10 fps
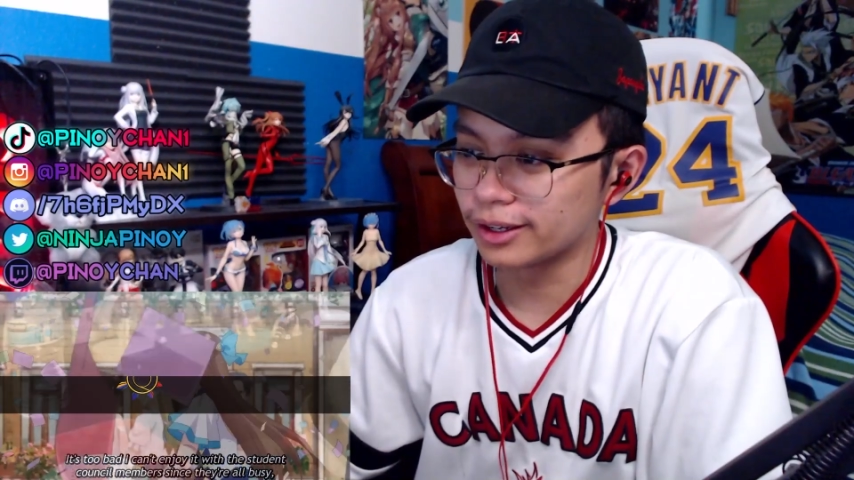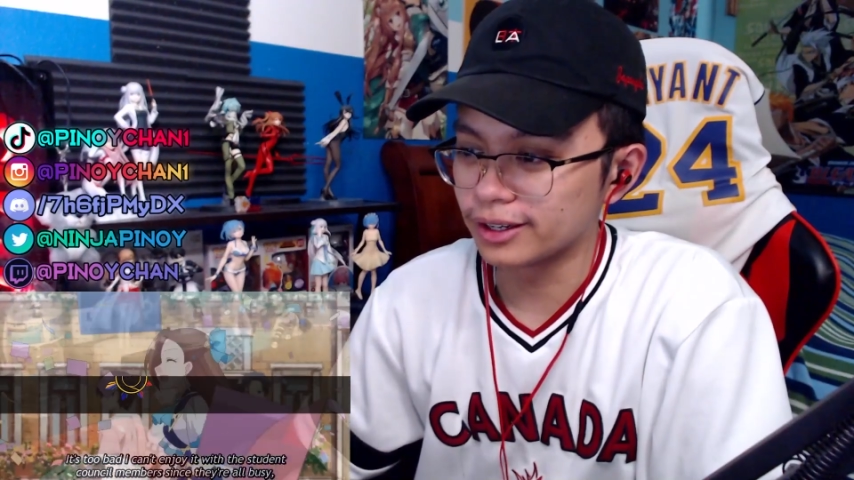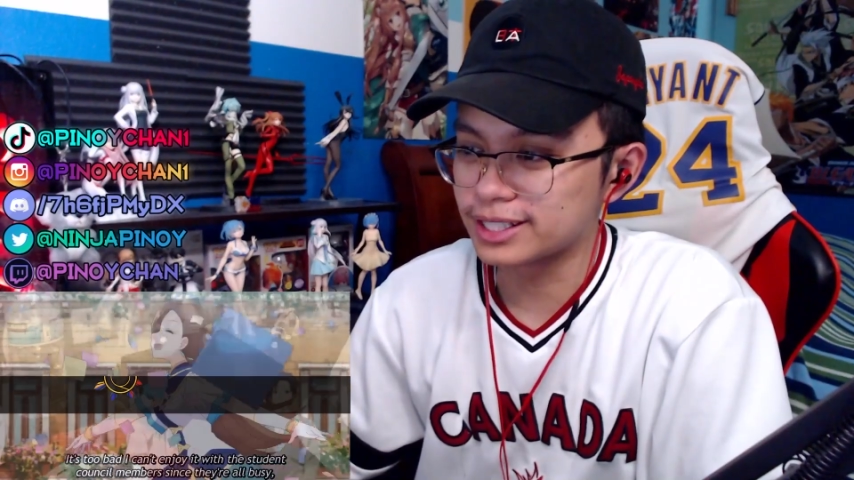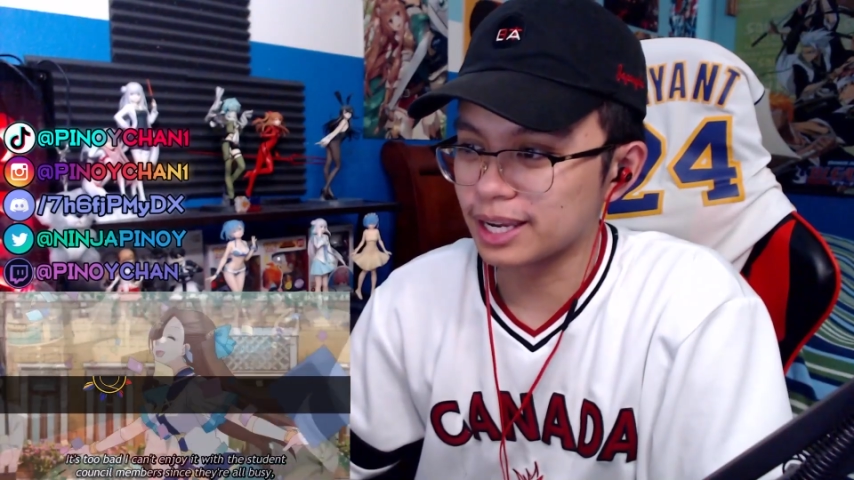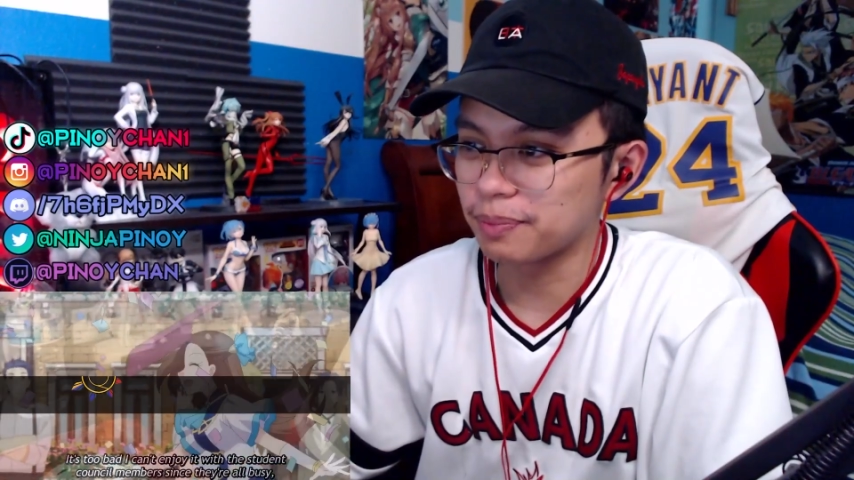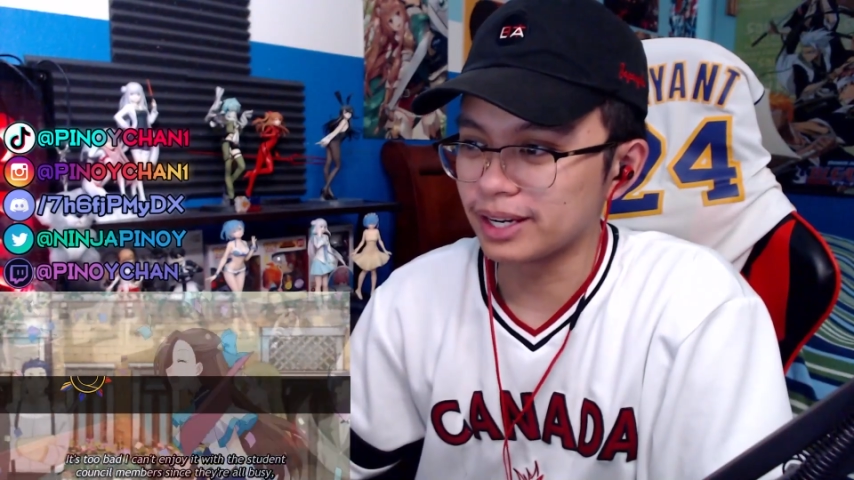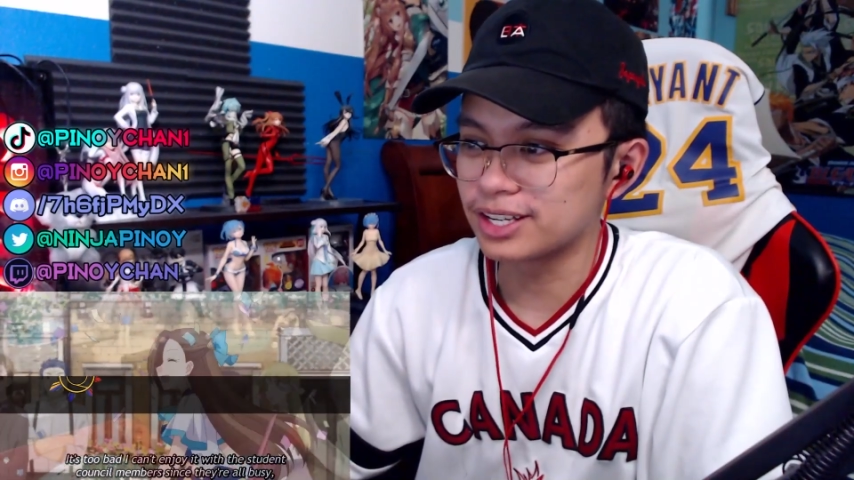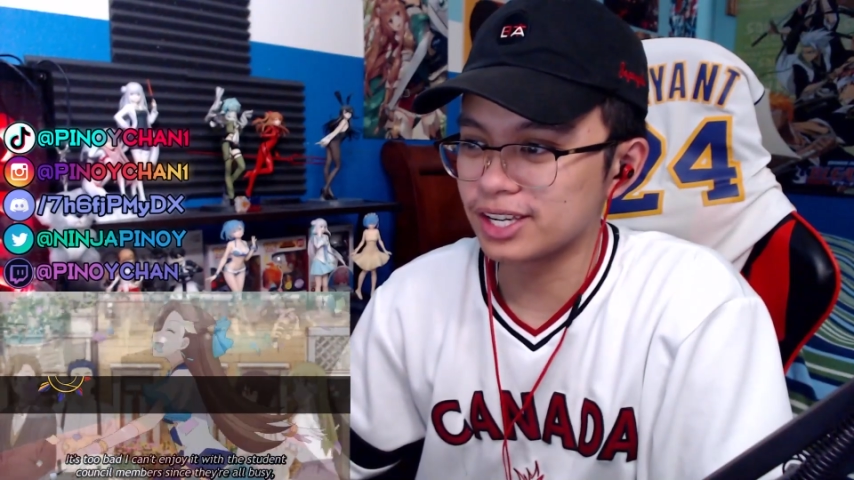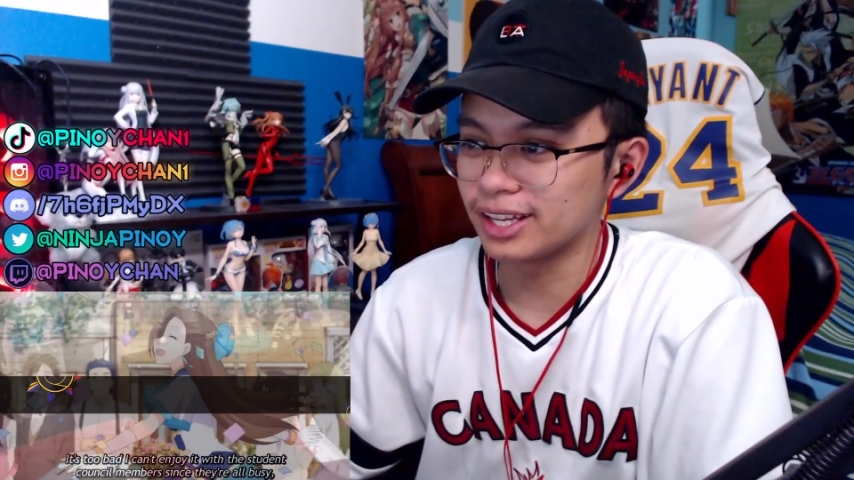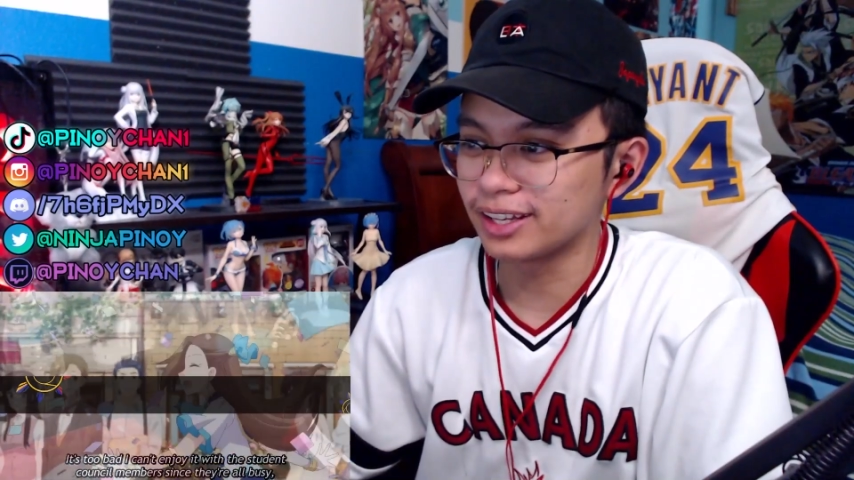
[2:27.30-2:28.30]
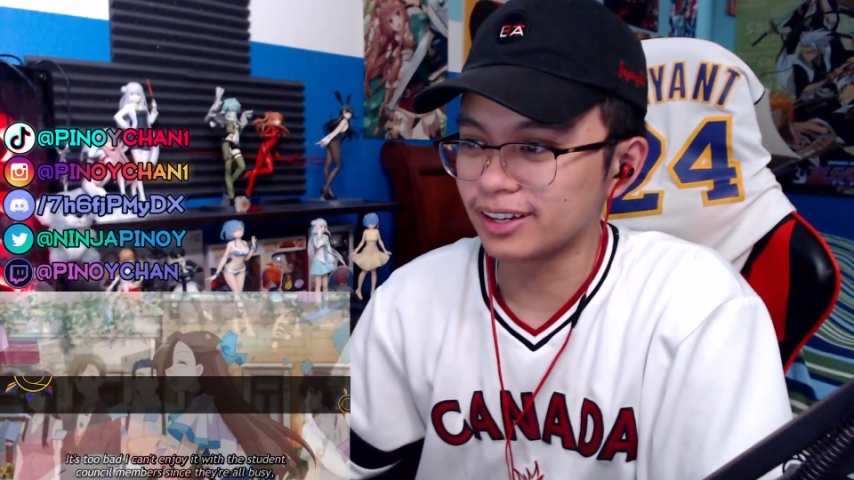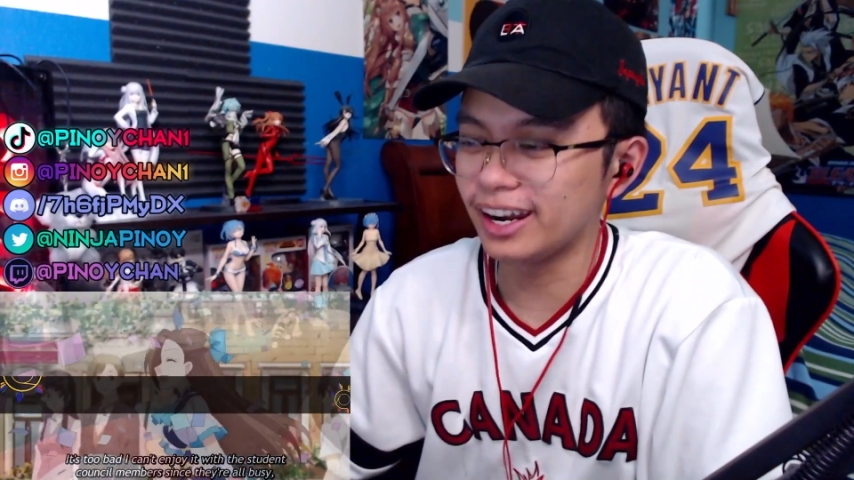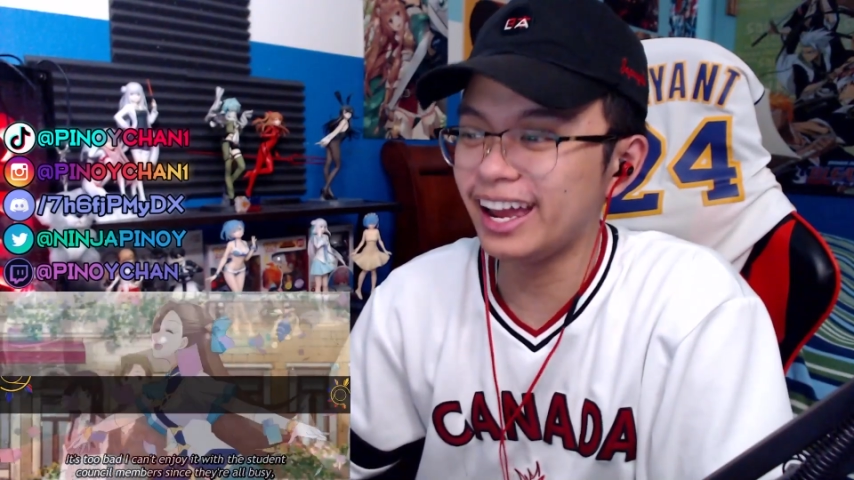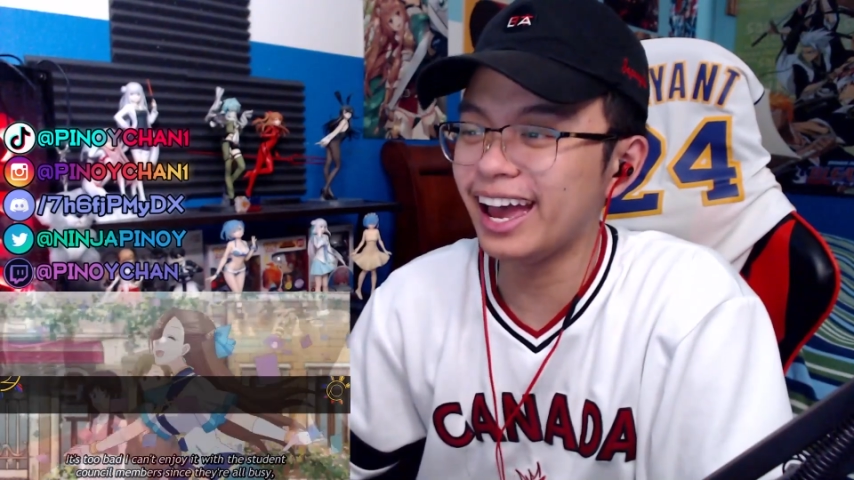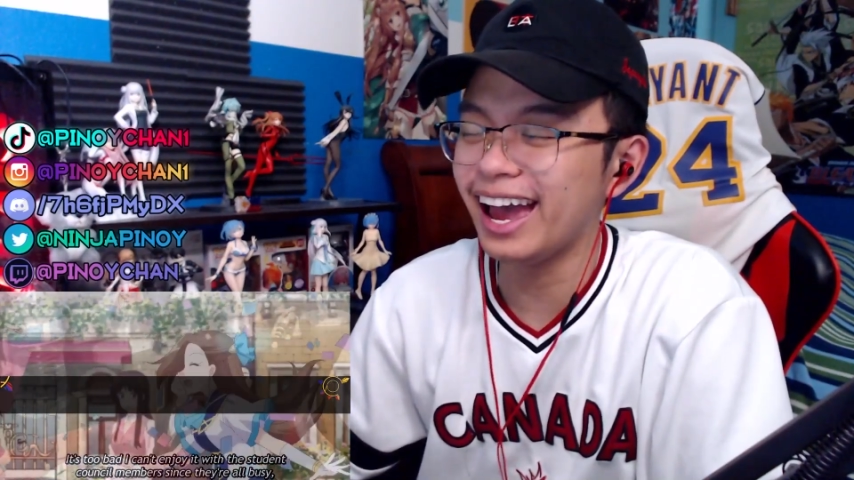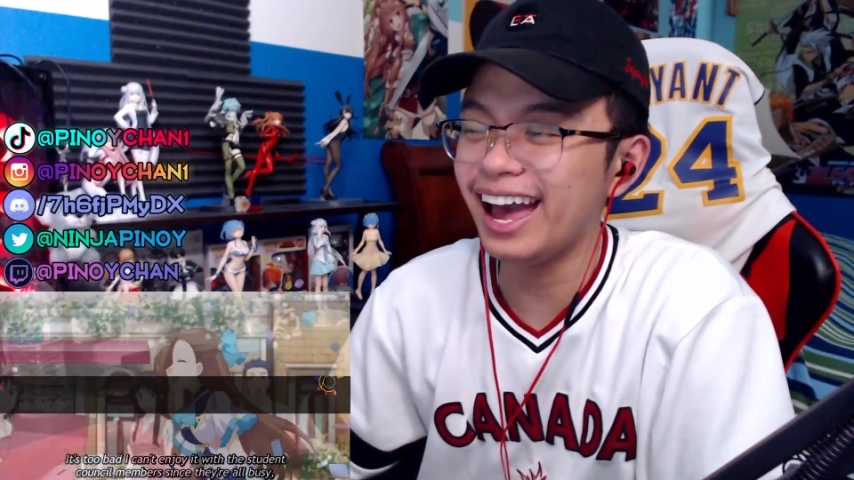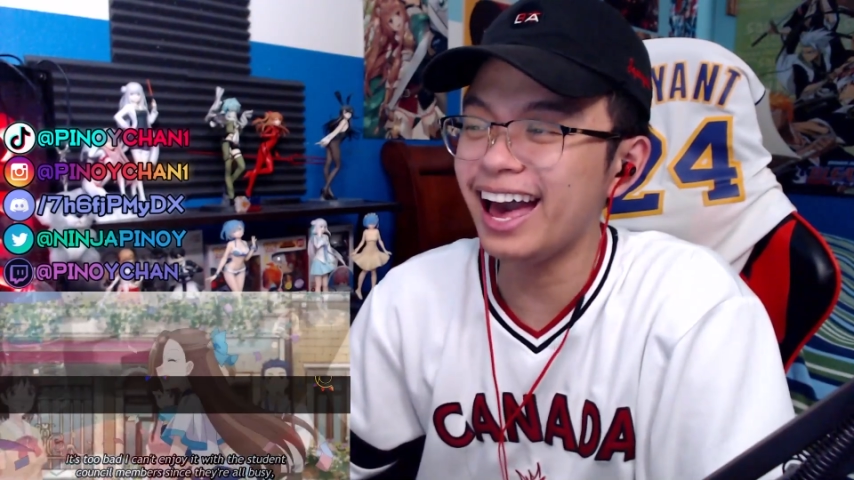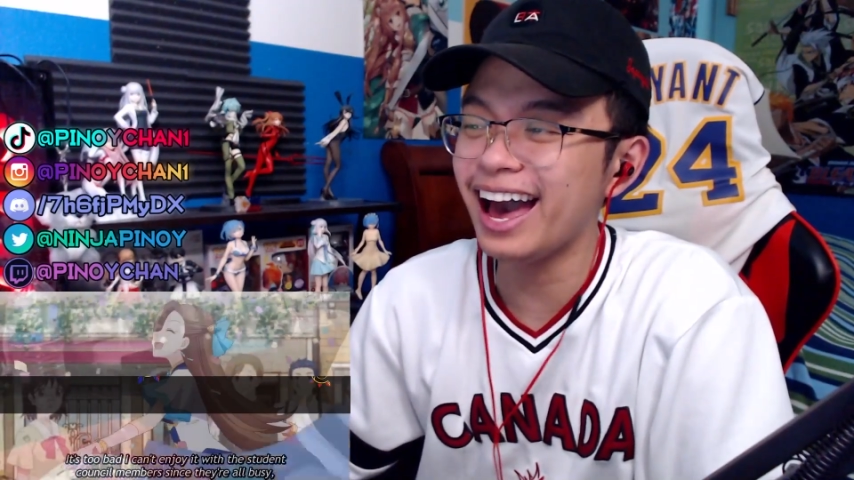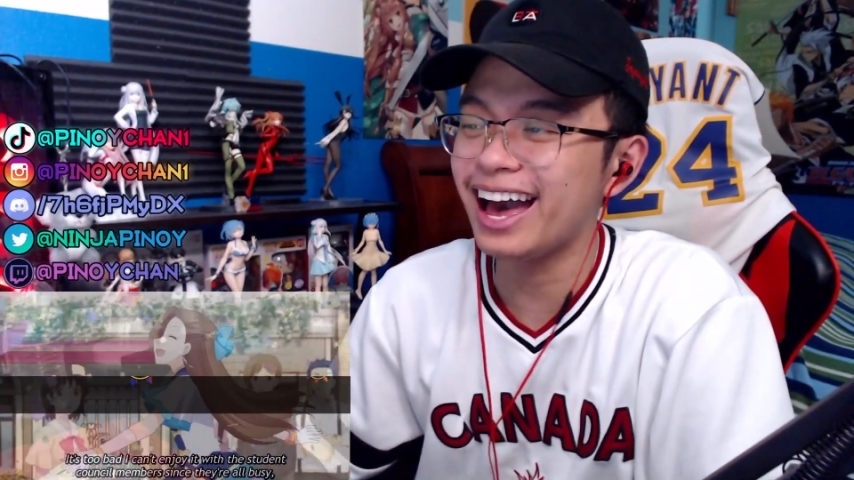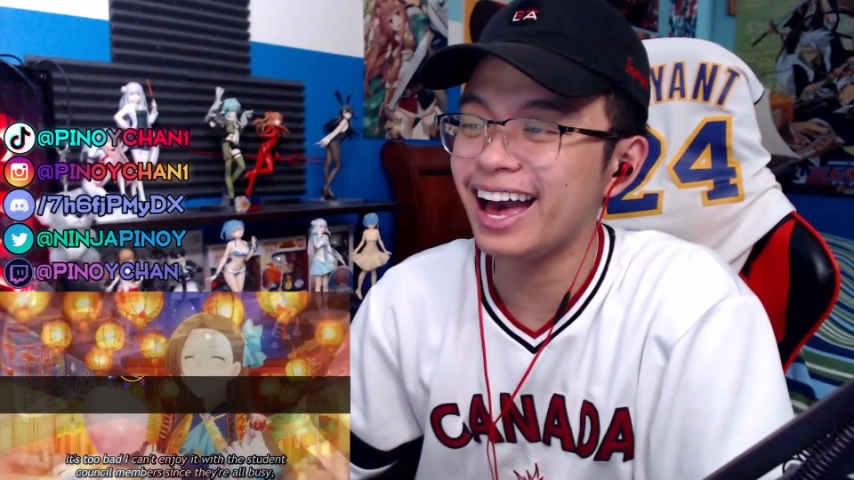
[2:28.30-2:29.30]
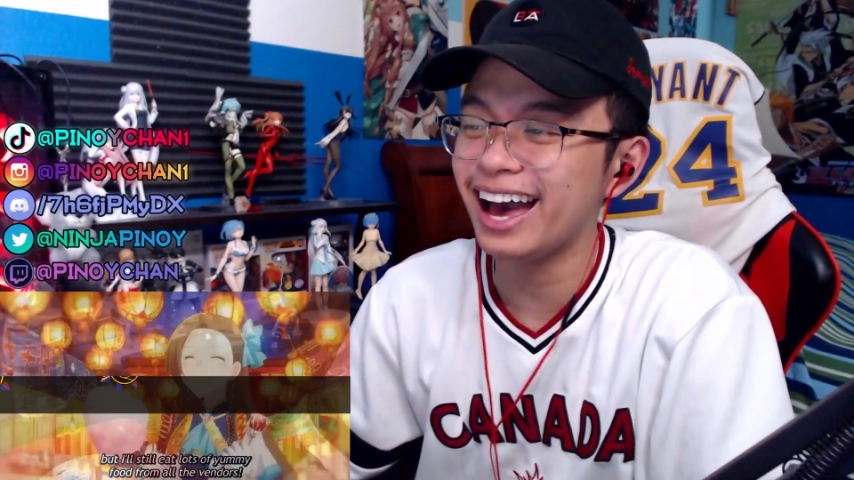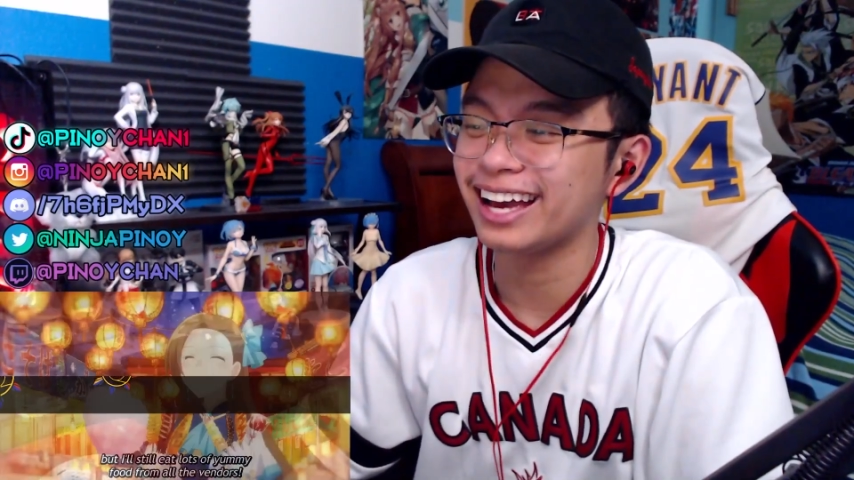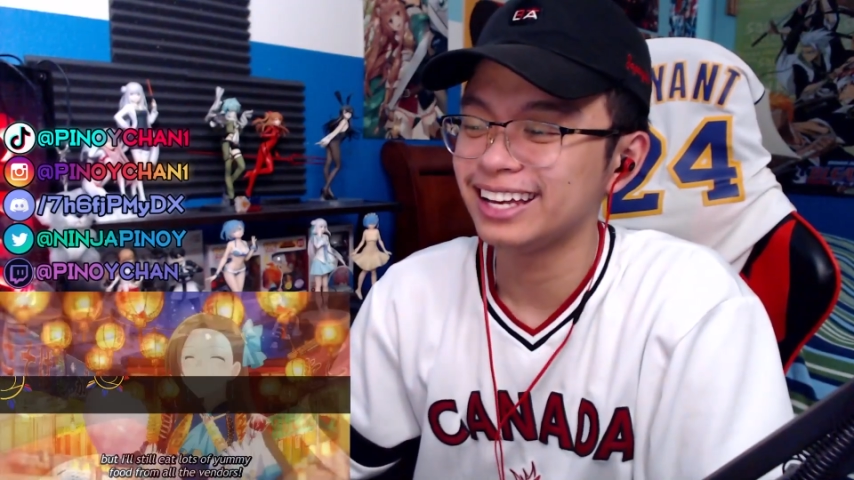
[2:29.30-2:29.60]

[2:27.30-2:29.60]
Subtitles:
at her skipping and shit. Look at her. Look at